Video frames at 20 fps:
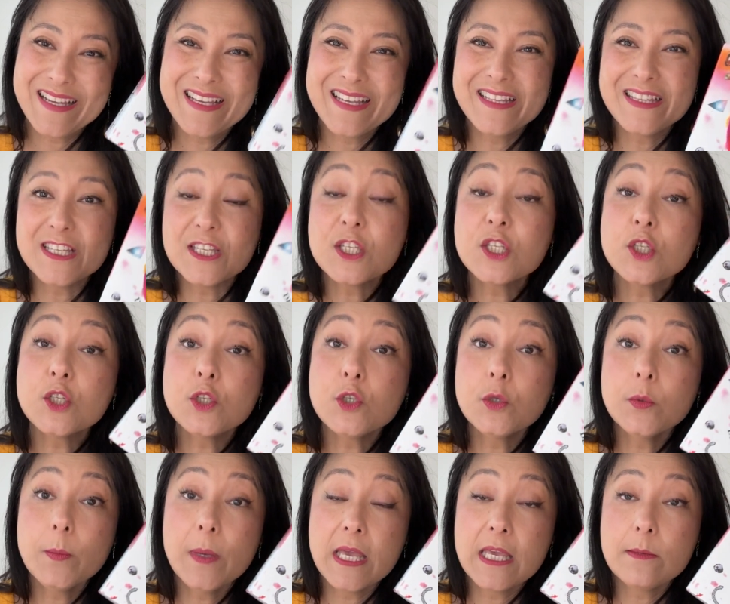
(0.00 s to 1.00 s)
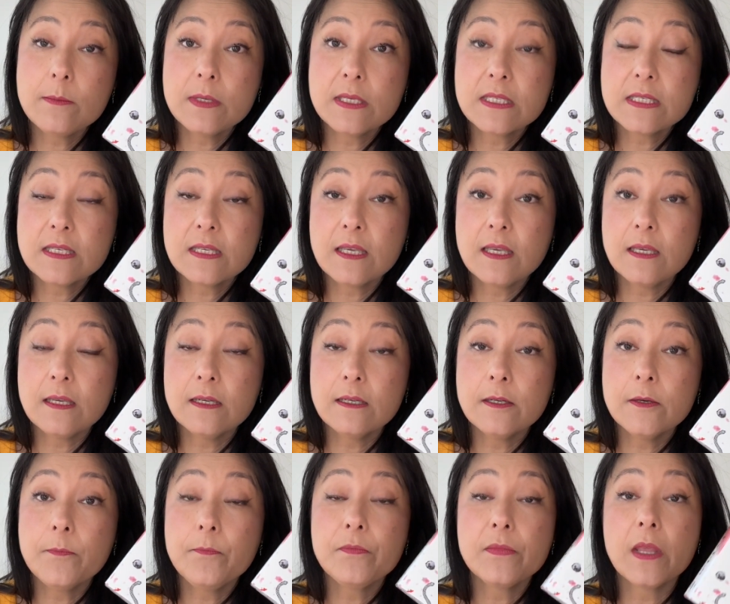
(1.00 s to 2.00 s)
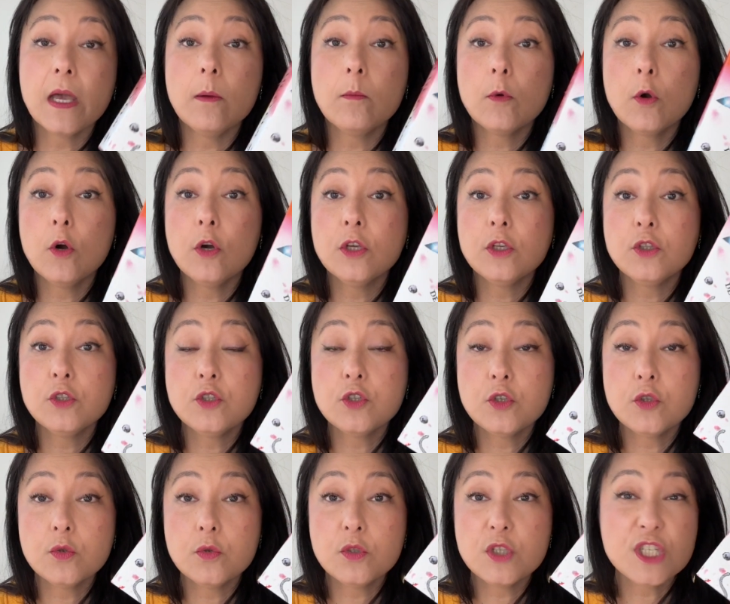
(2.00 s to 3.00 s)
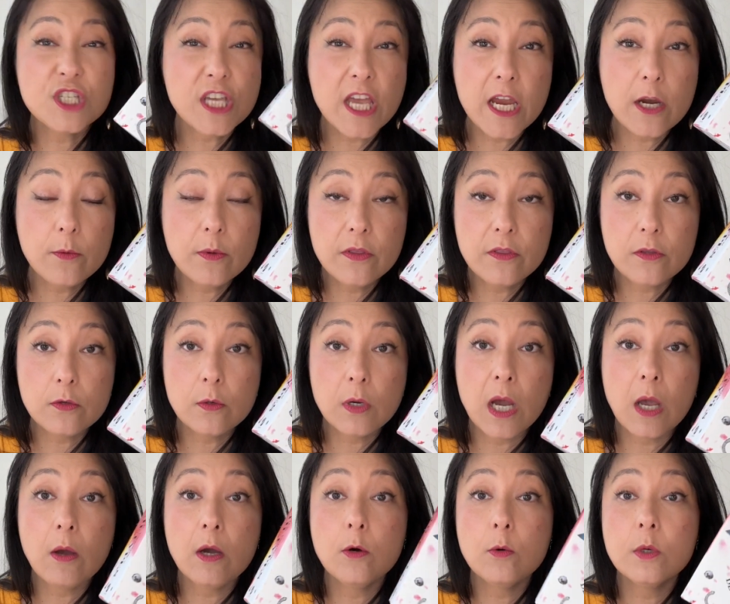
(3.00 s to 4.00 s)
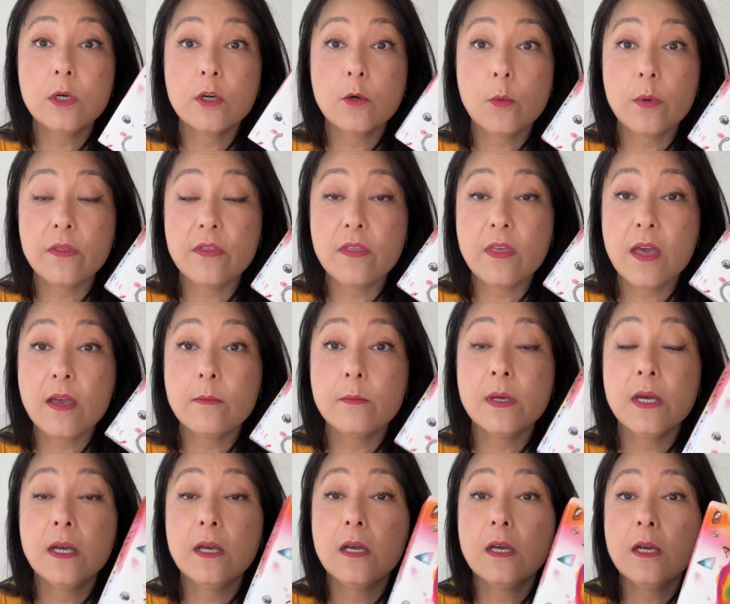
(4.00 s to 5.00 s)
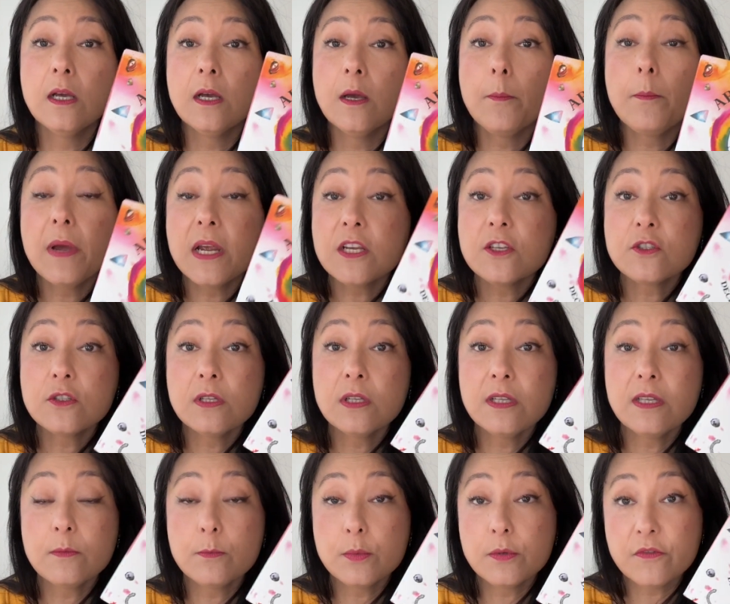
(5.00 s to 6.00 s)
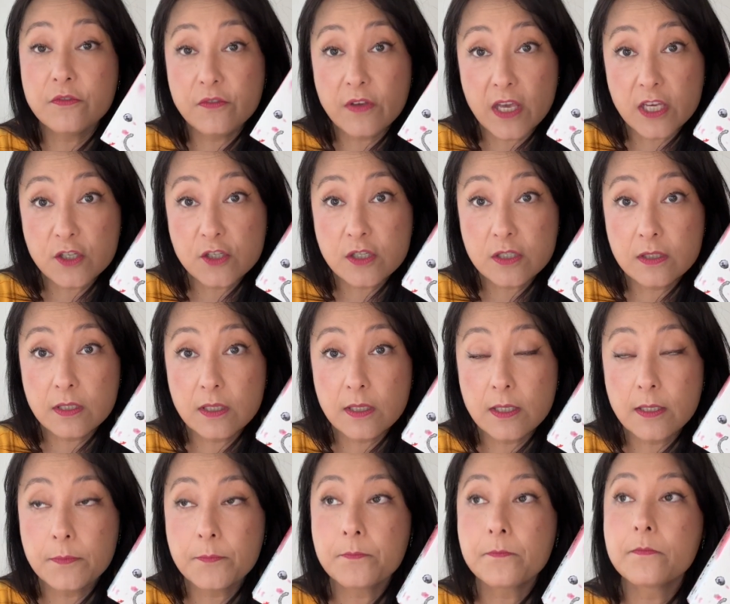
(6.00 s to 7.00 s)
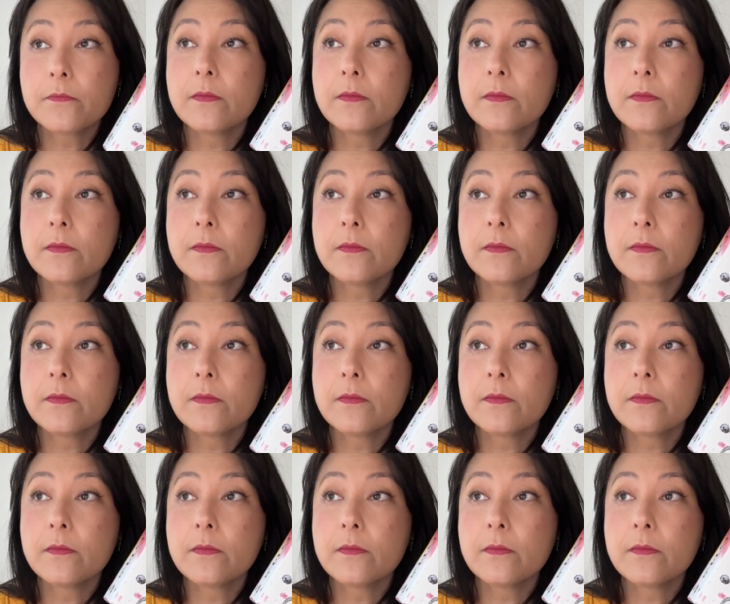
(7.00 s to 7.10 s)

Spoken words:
these two babies here. I'm going to share with you how I work with them personally and professionally.